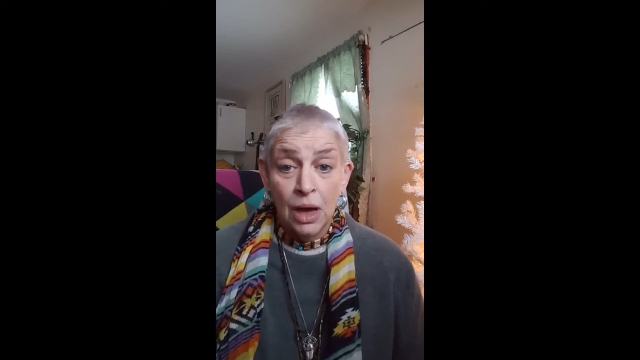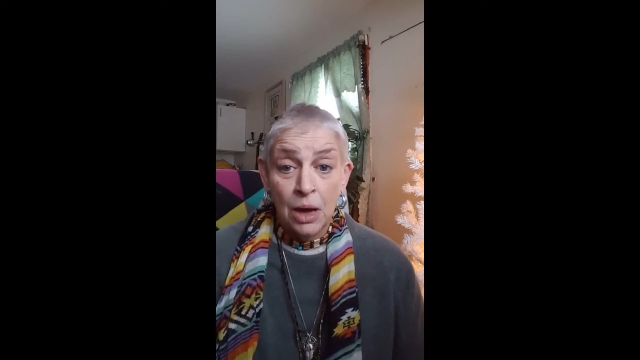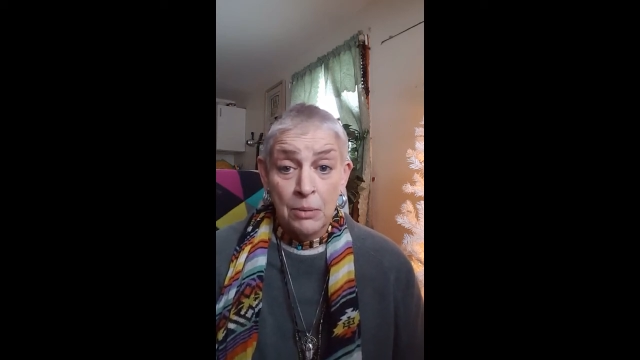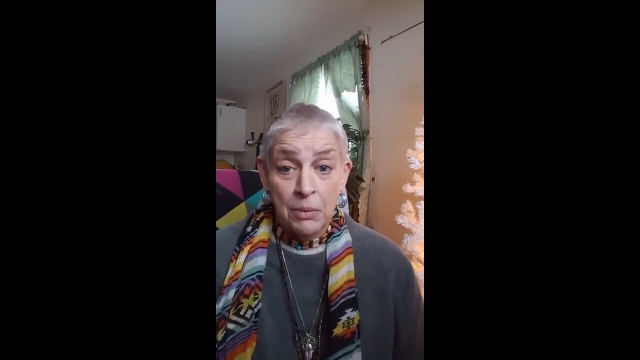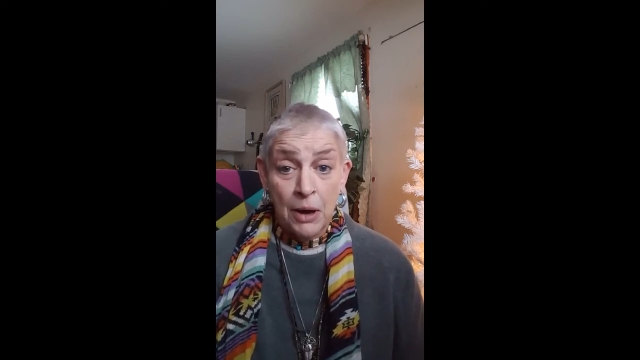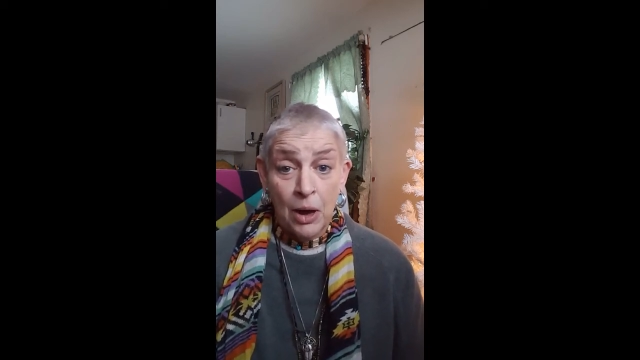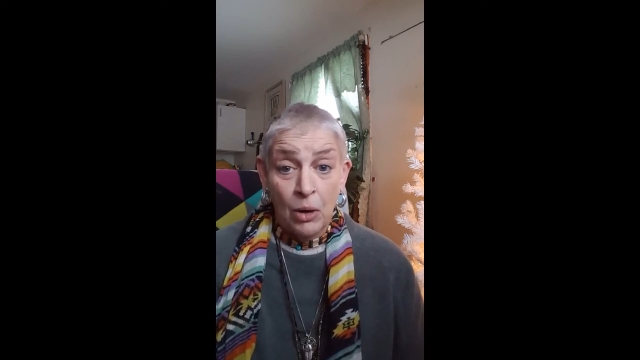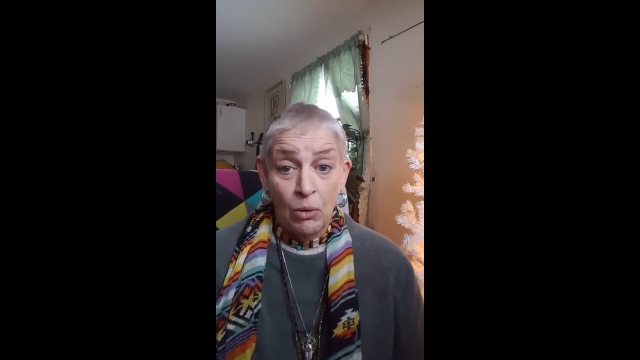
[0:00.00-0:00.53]

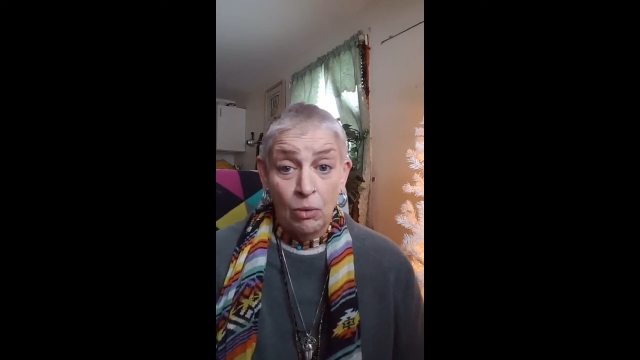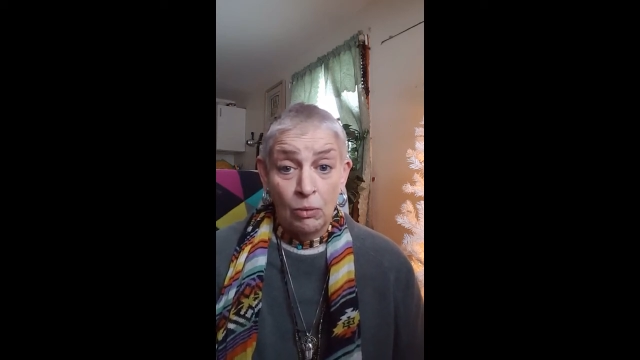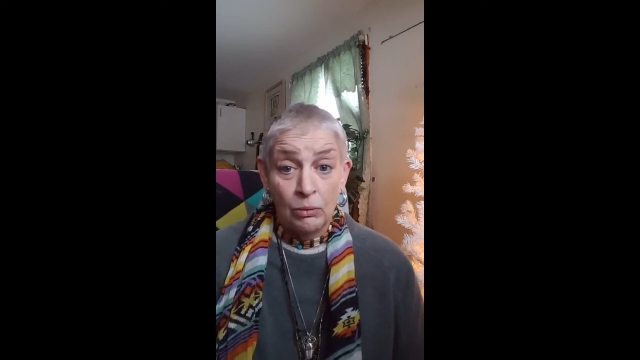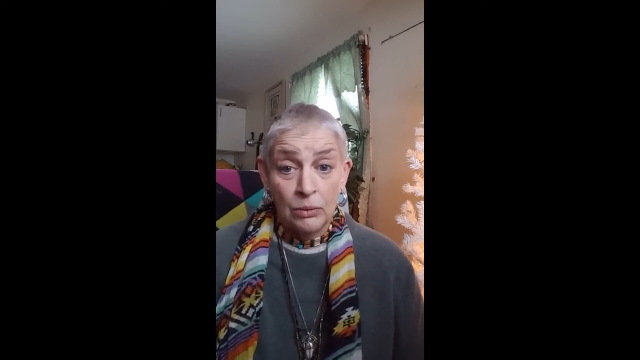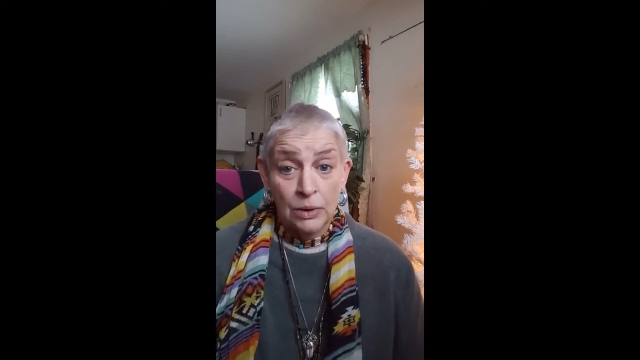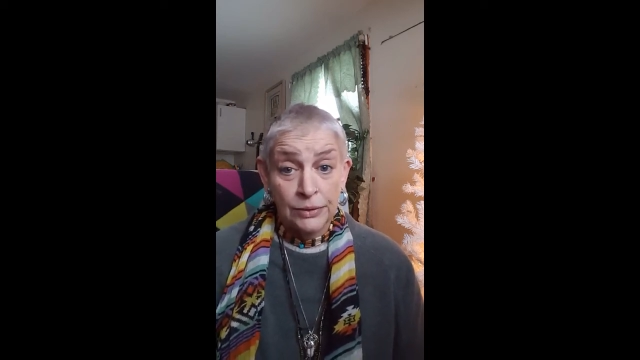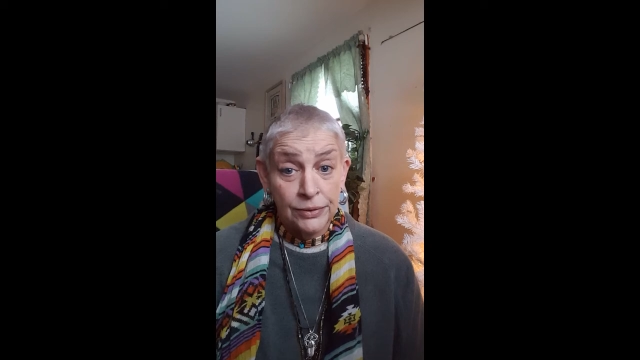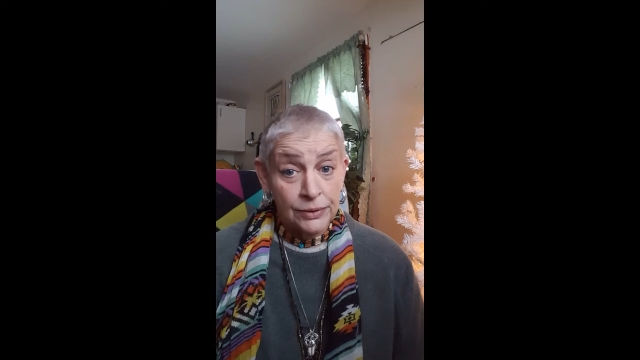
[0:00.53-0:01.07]
about
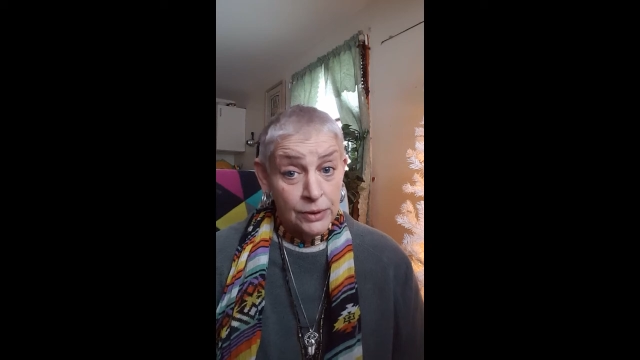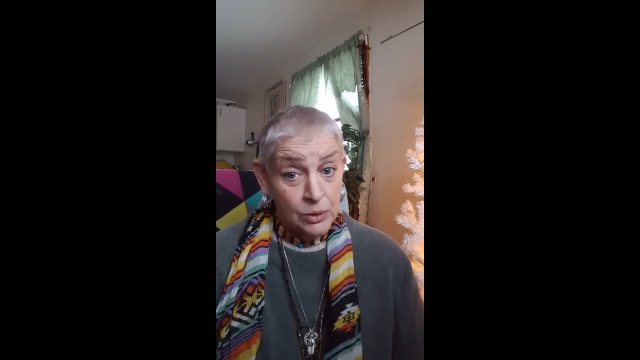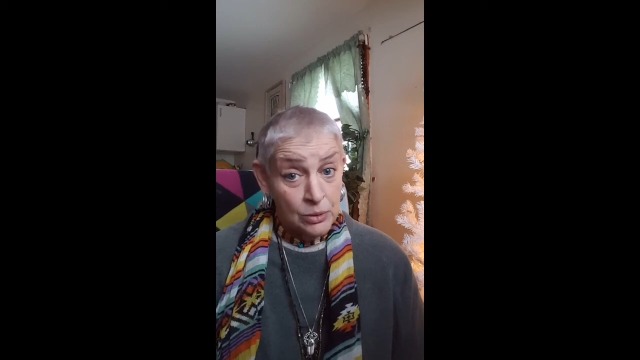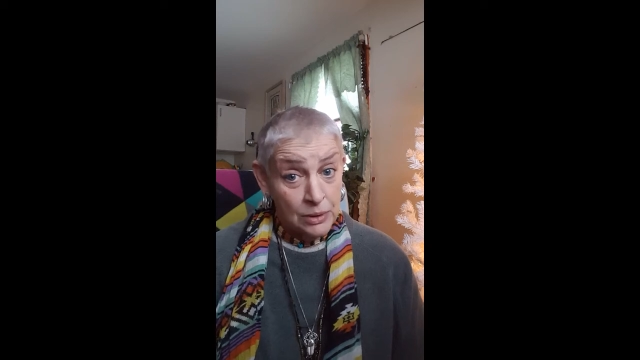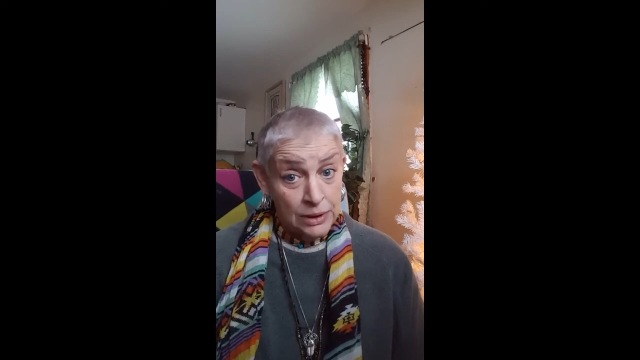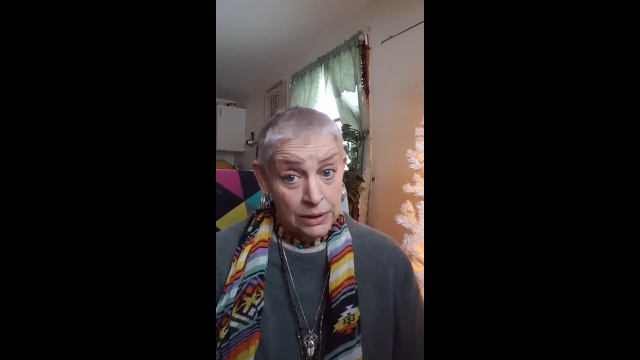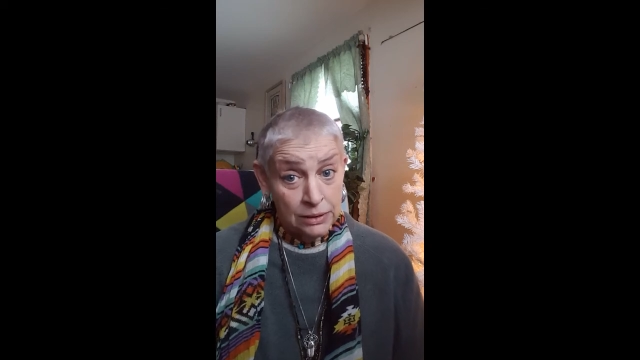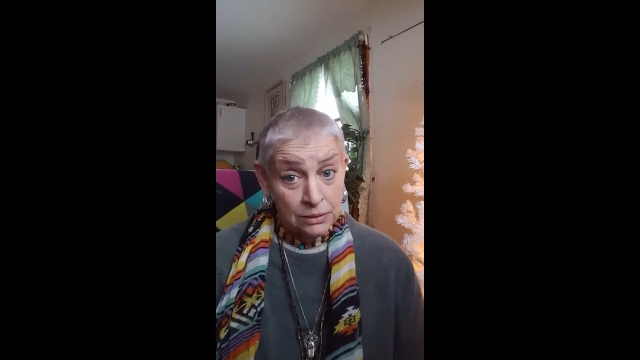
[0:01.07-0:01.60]
what's
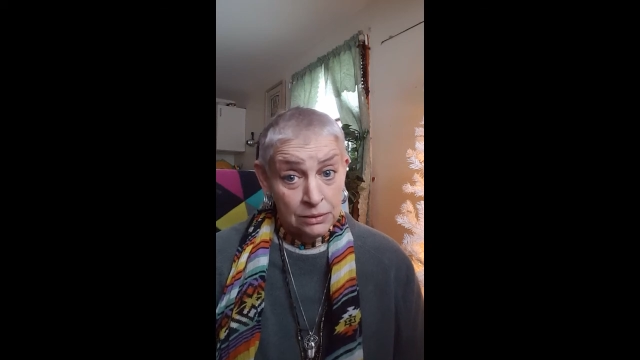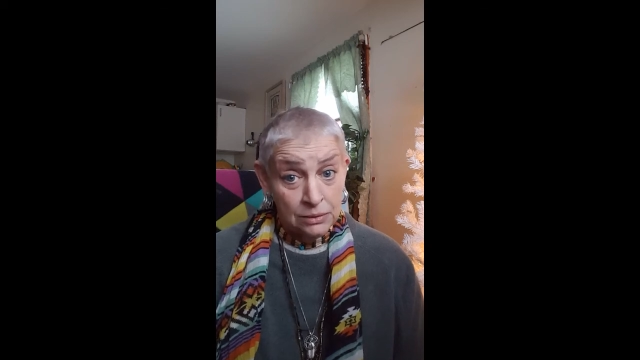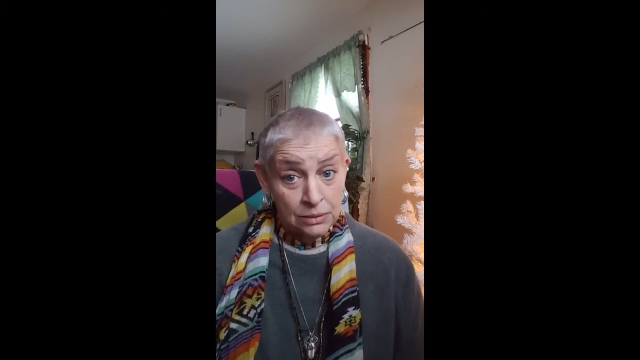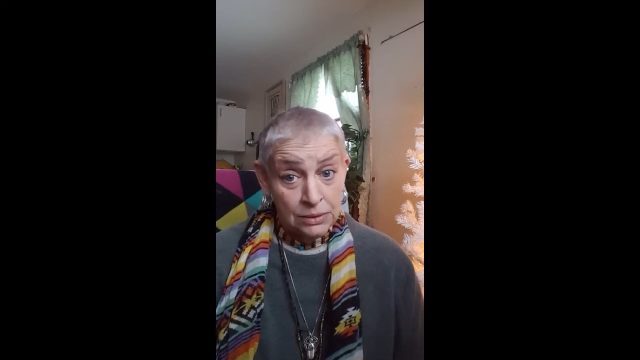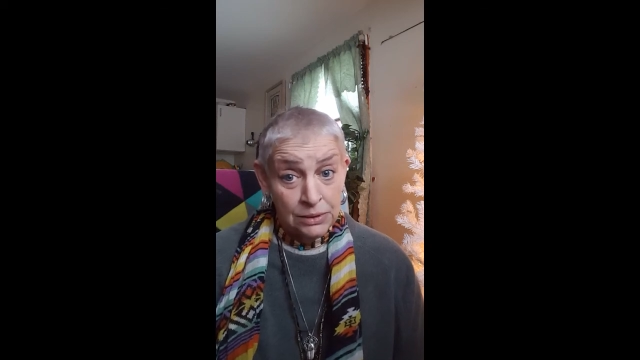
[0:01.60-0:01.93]
going